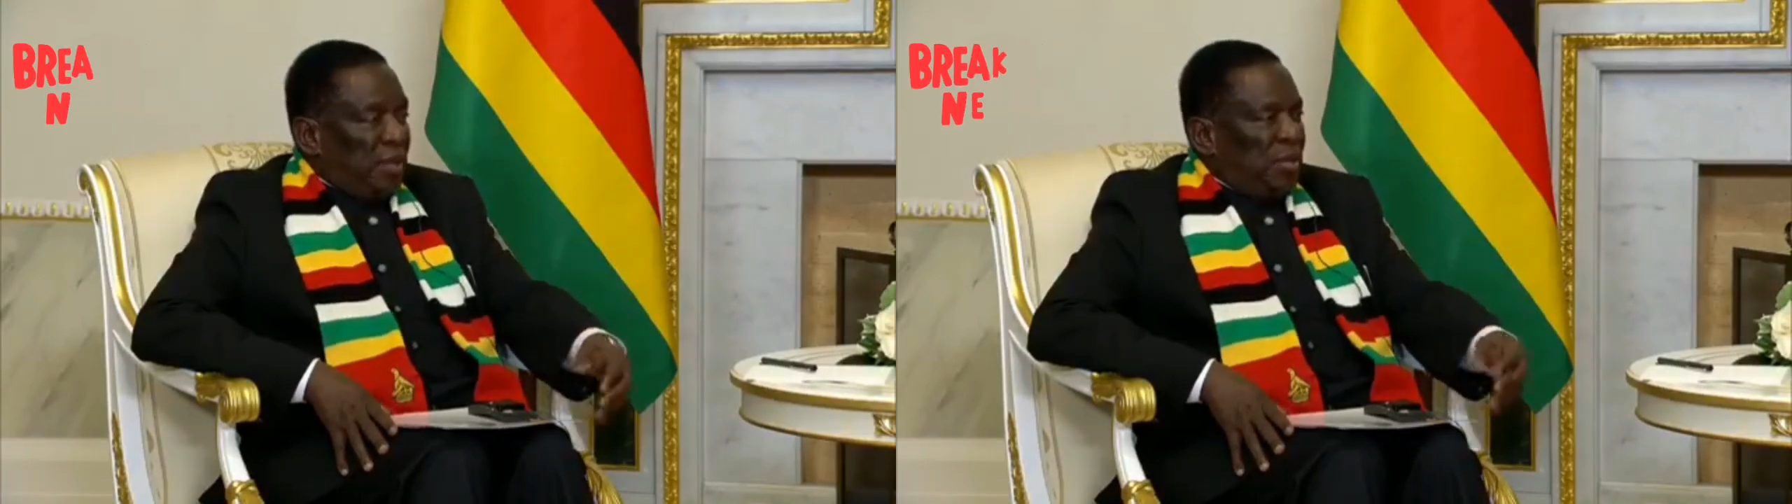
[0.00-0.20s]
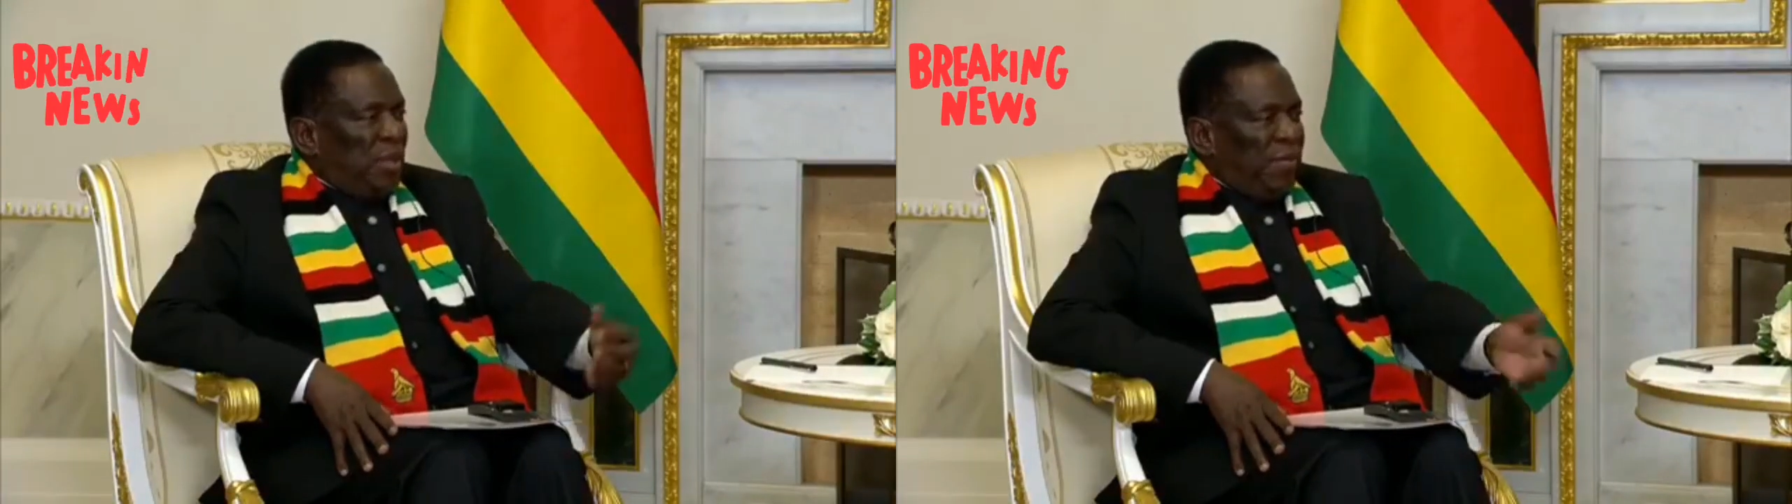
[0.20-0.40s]

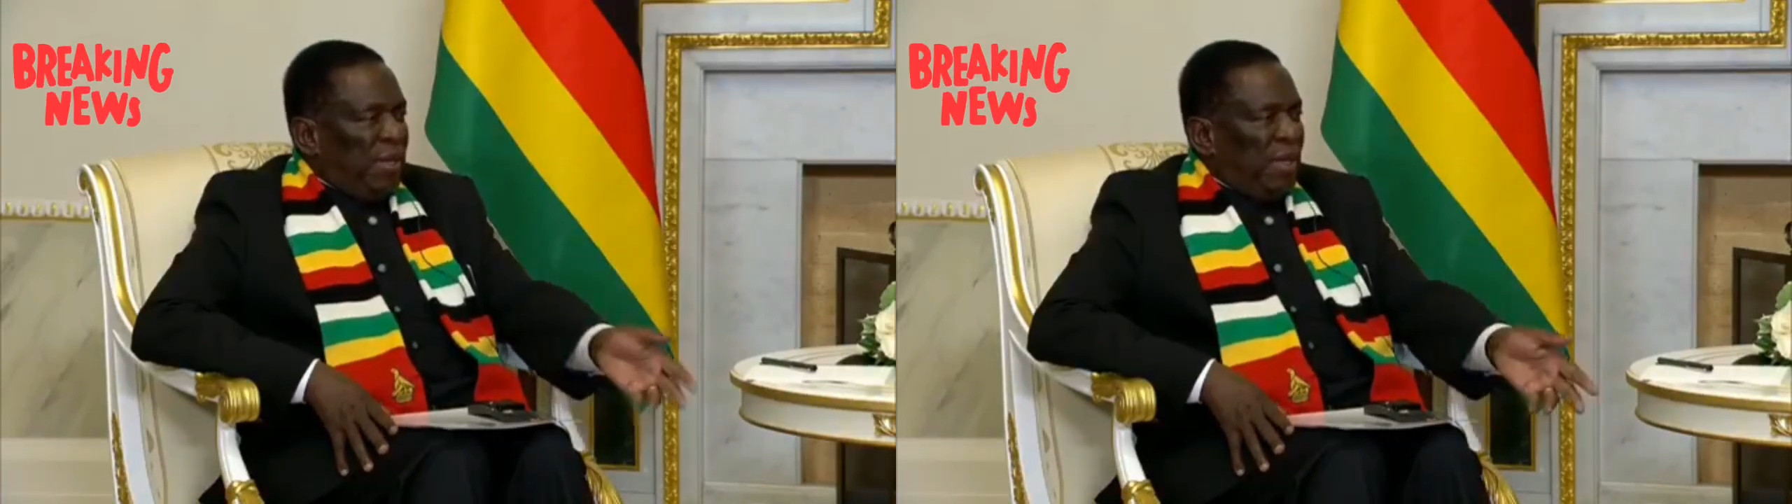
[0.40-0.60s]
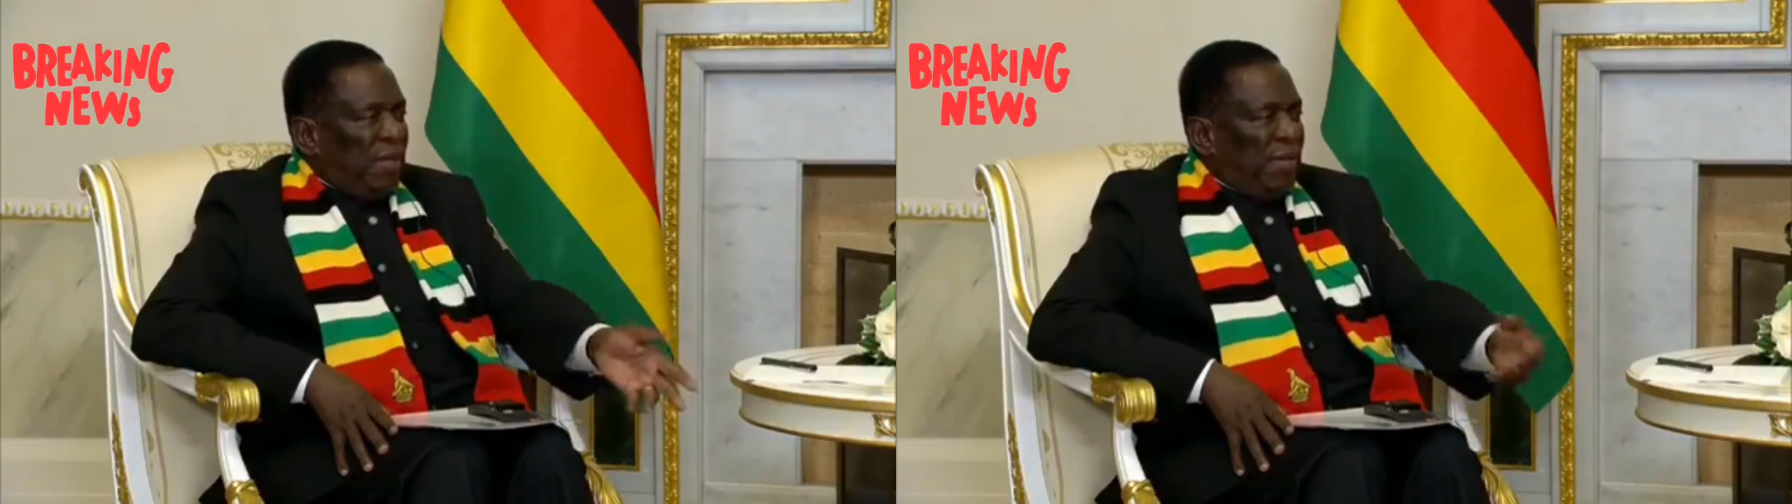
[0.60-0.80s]
the
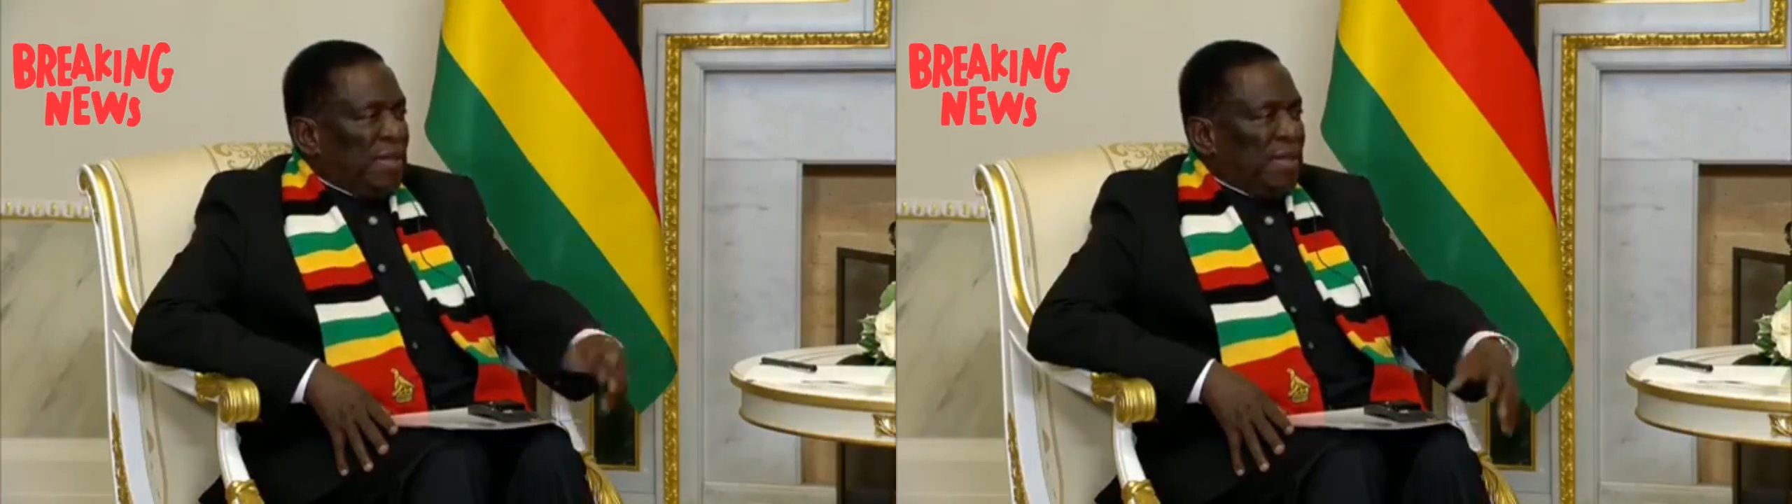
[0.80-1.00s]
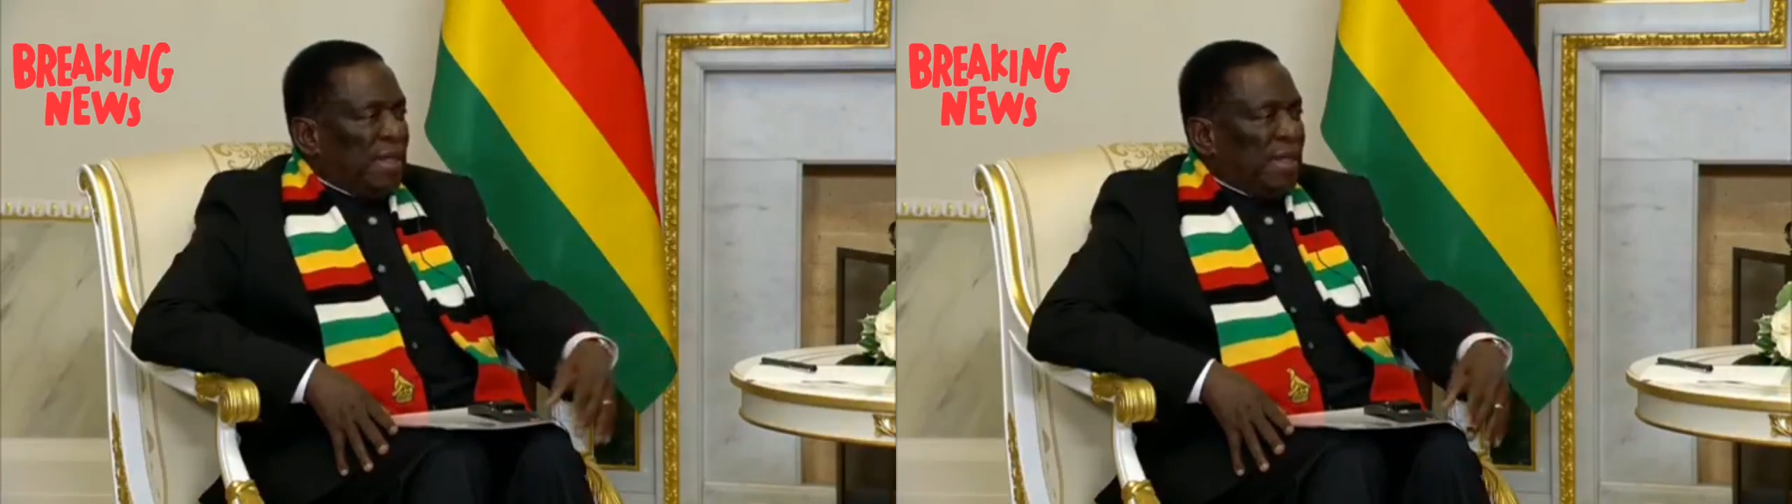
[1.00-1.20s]
geopolitical
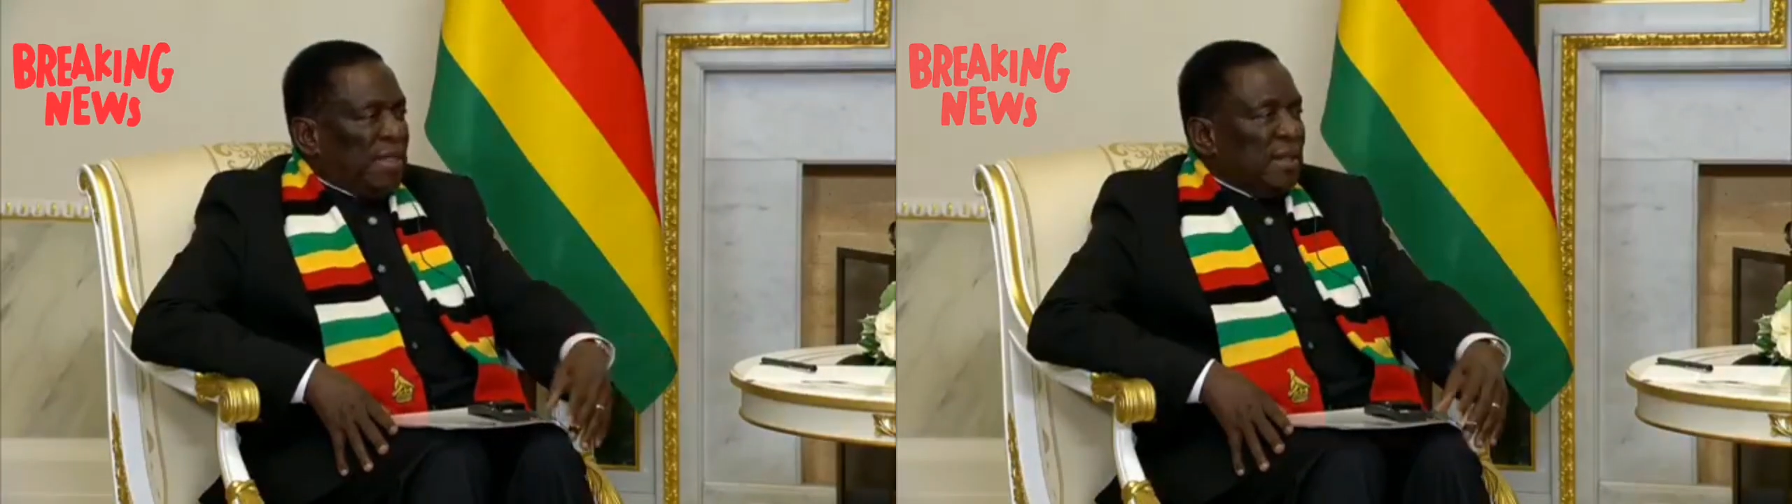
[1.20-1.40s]
tug-of-war